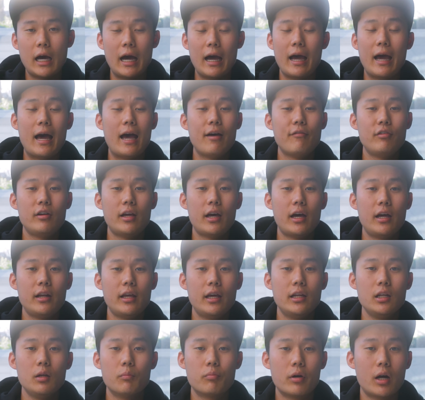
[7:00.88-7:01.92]
I haven't had
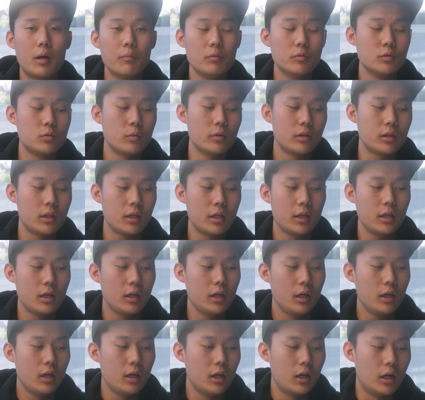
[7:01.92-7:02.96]
any problems with it.
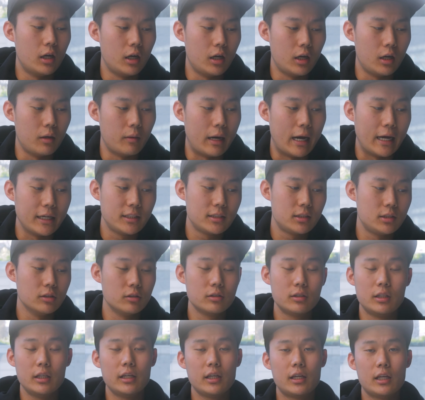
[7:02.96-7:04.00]
I still
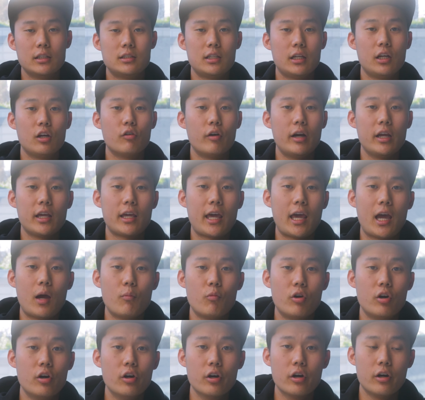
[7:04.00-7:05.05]
think it's a great
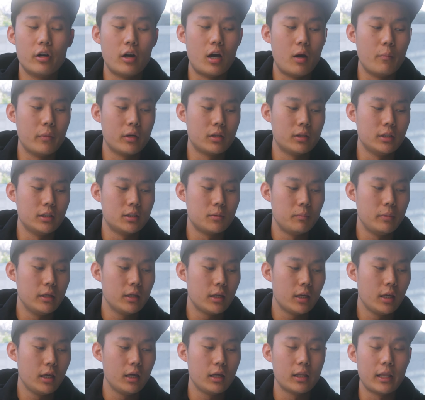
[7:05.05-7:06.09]
camera ergonomically
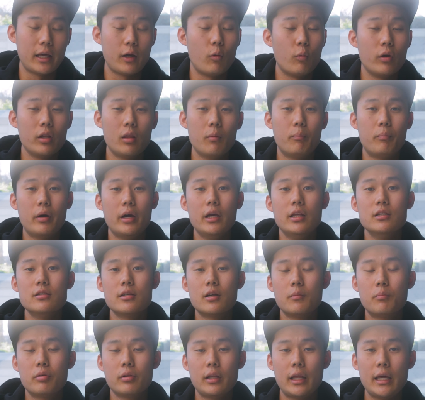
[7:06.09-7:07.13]
speaking, like where the buttons
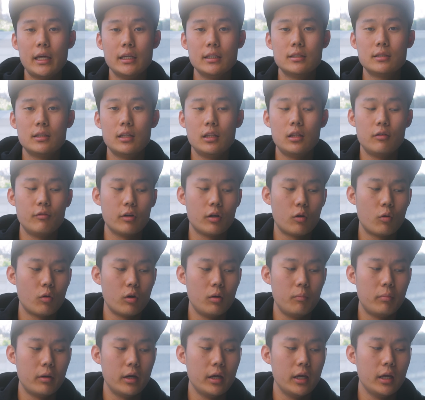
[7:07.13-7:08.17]
are placed and the
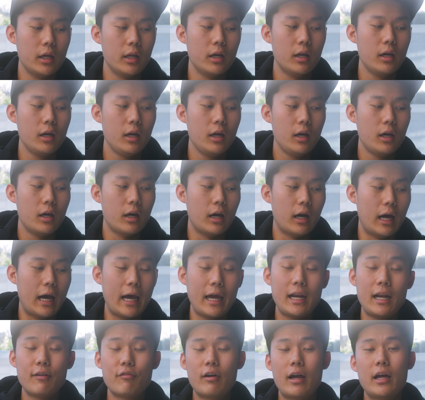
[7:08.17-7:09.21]
record button. I
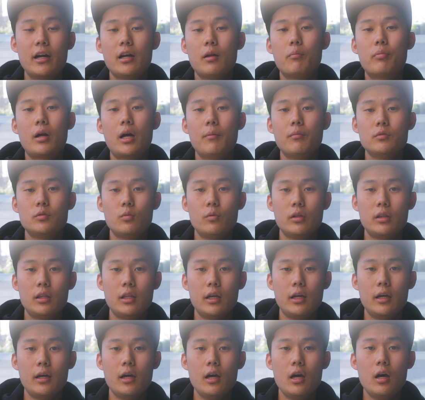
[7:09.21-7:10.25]
never had any problems with
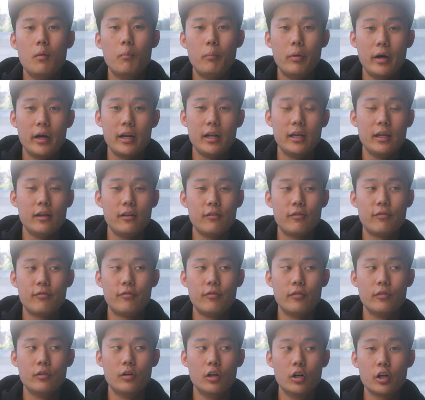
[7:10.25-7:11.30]
it, but if
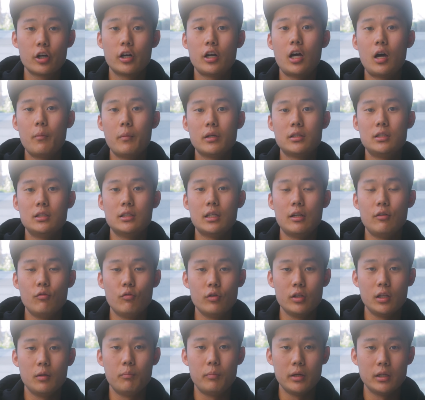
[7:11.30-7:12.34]
ergonomics is a
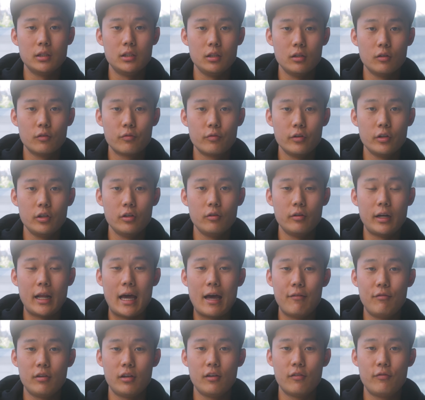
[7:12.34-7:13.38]
really big deal for you and
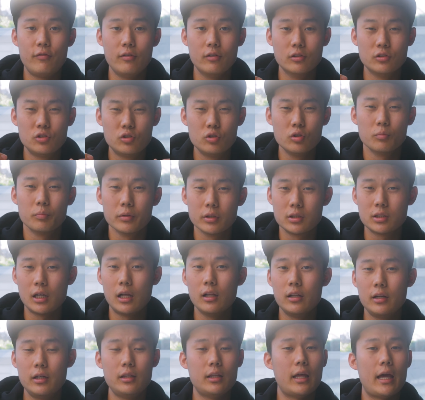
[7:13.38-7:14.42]
having it feel super
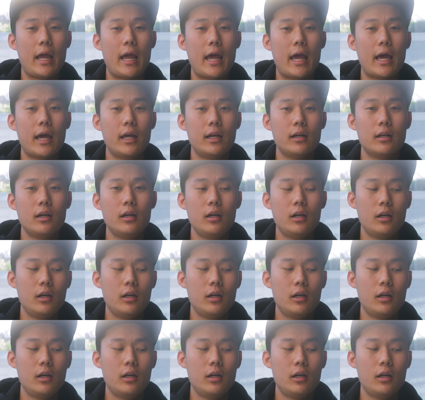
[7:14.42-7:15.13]
solid in the hand,